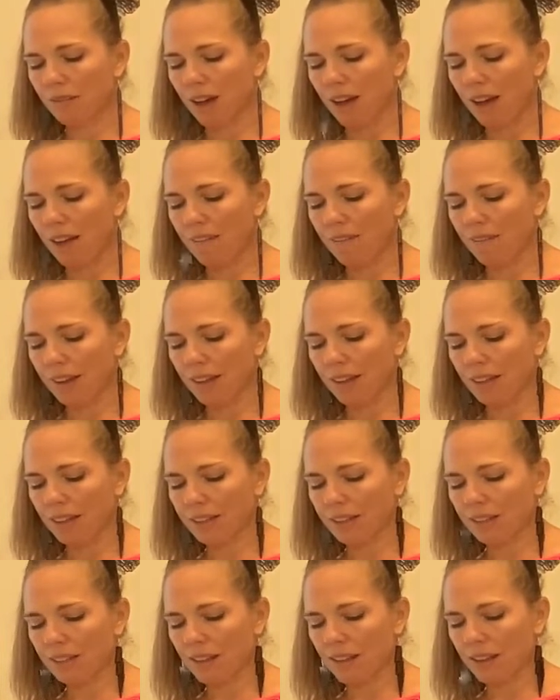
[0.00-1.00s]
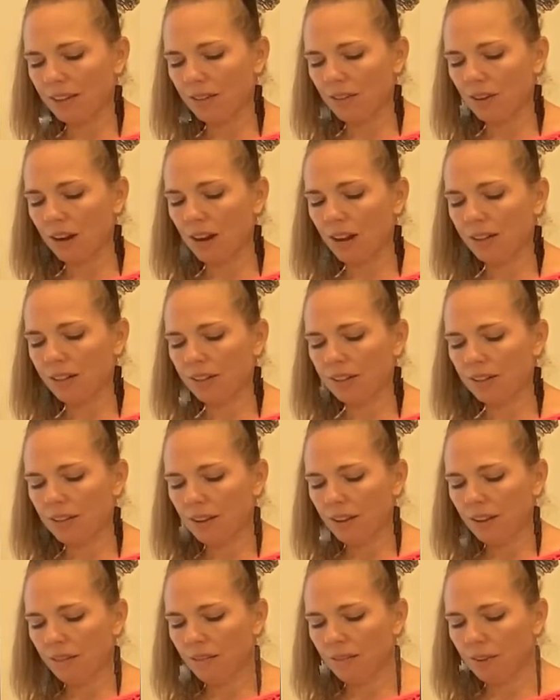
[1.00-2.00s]
5 valence electrons
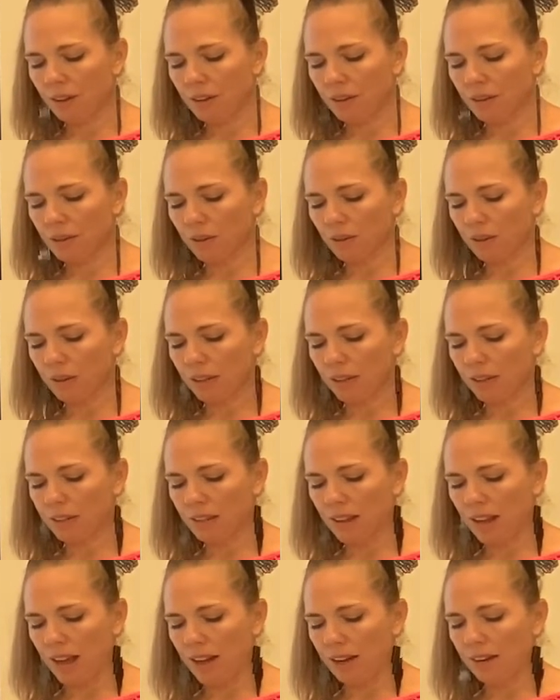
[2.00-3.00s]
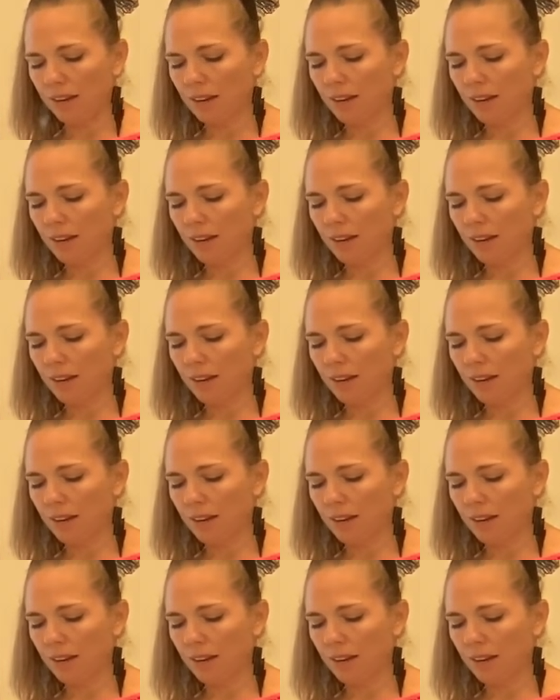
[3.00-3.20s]
for a total of 10.